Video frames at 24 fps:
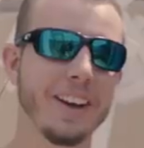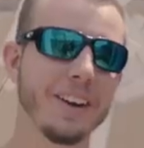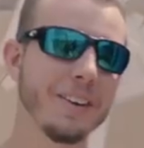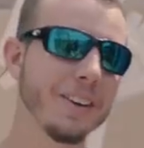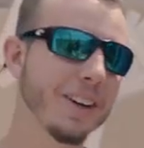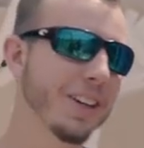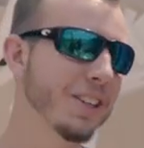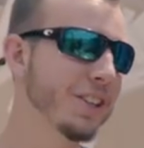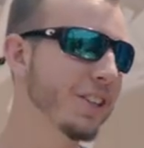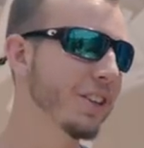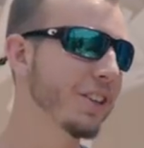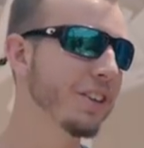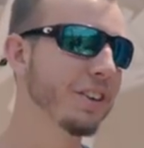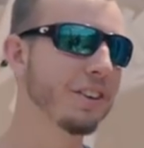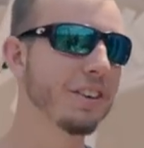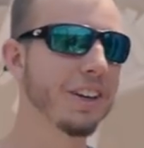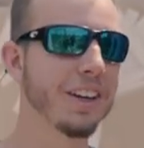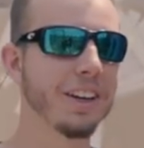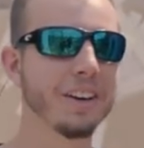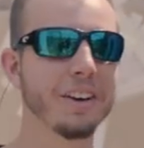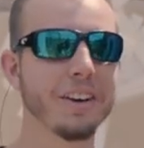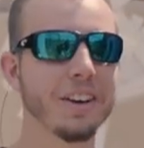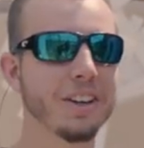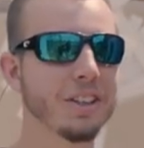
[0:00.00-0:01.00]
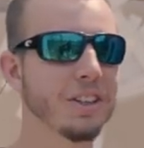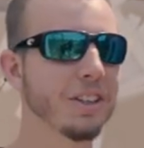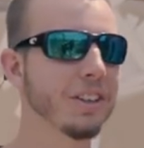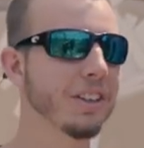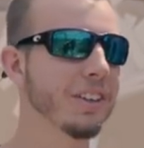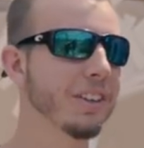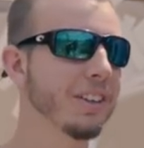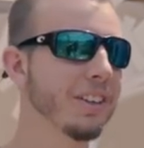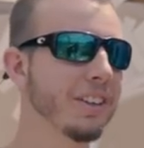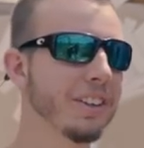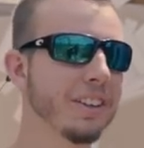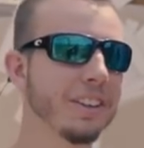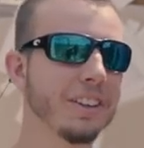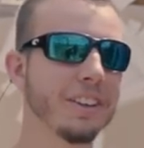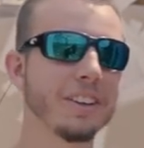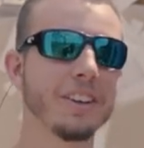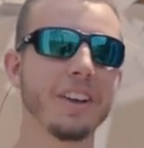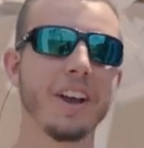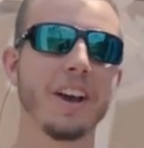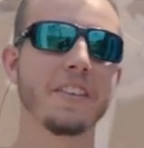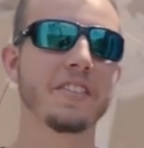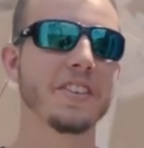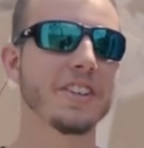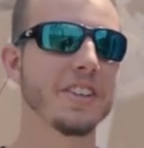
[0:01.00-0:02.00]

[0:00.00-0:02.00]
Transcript: Go get your degree. Go get your, your life